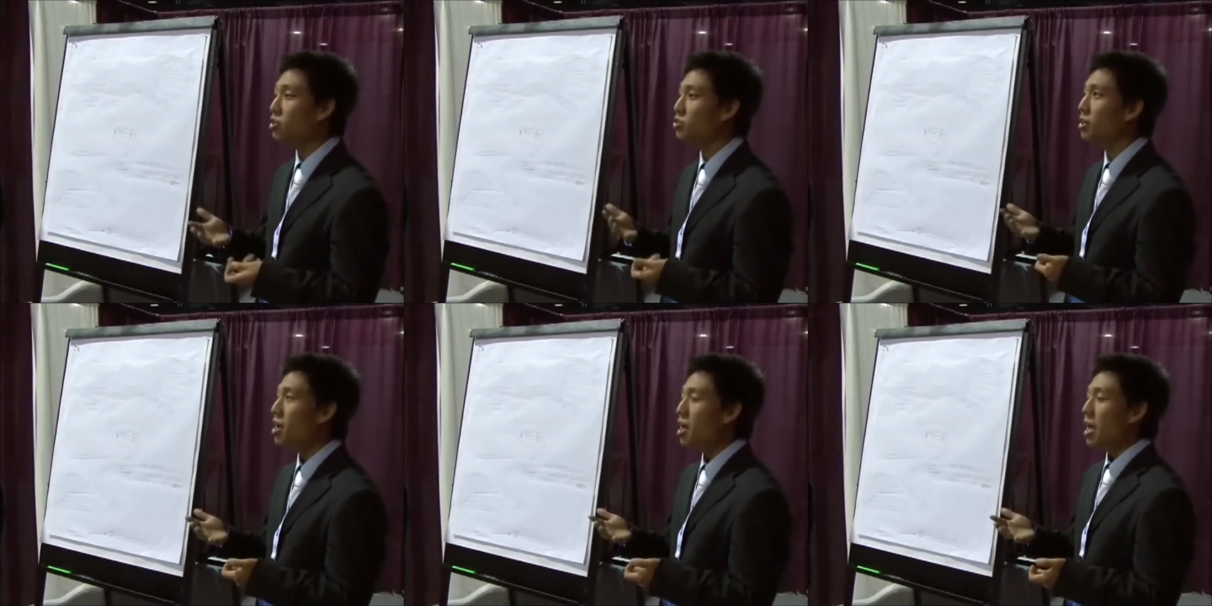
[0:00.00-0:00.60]

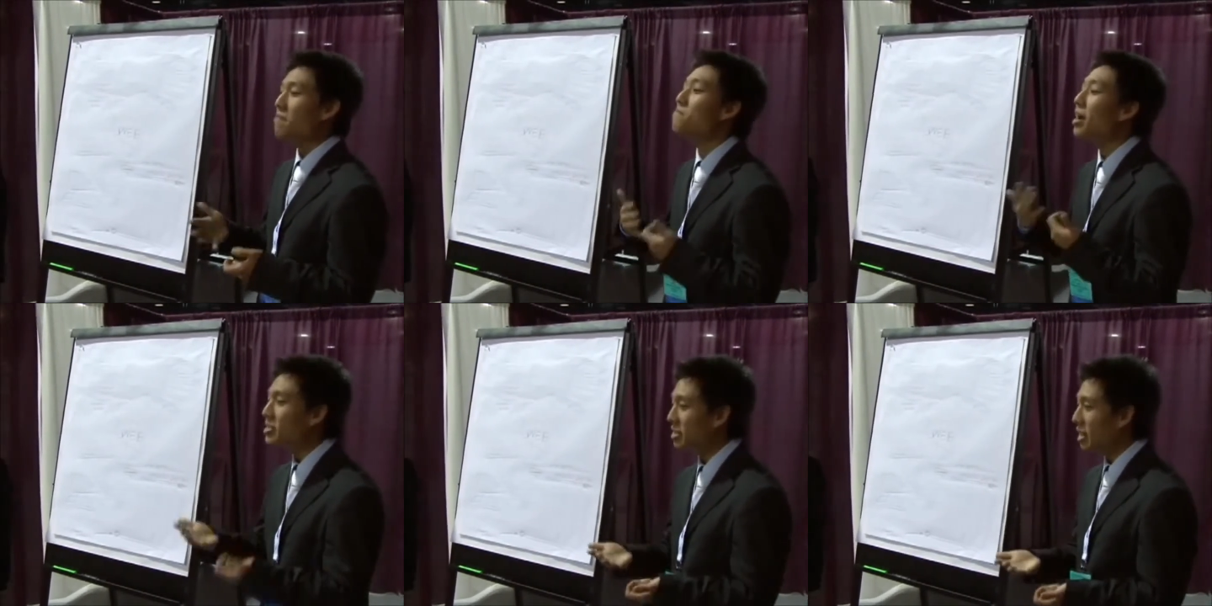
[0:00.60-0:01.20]
actually
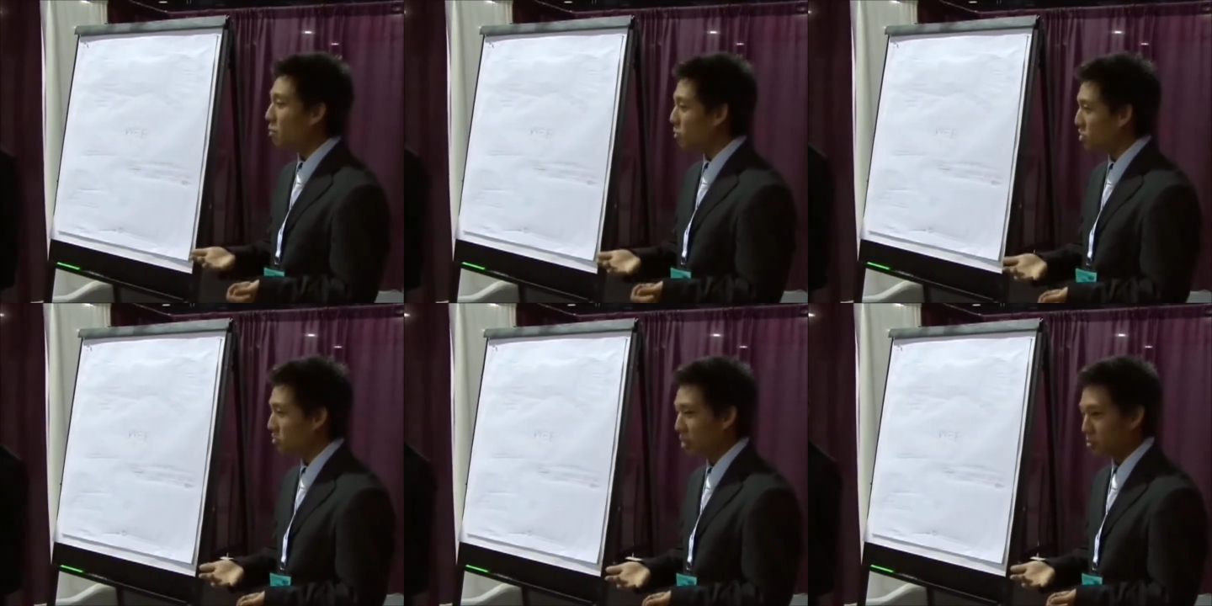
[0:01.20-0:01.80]
invest in that
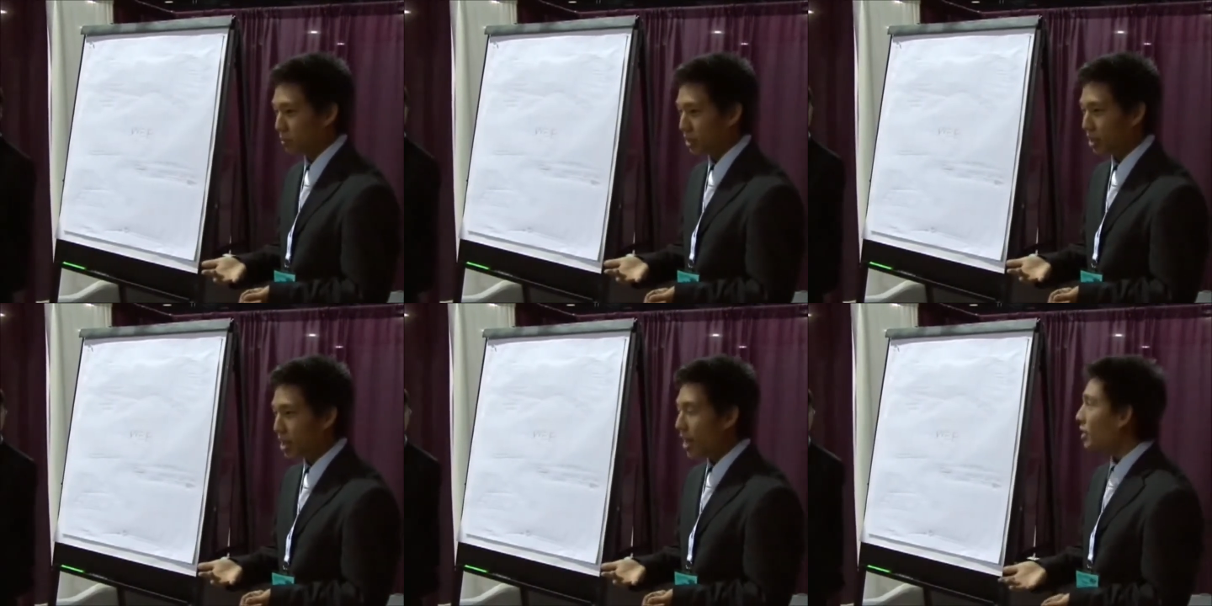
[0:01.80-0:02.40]
much amount of money.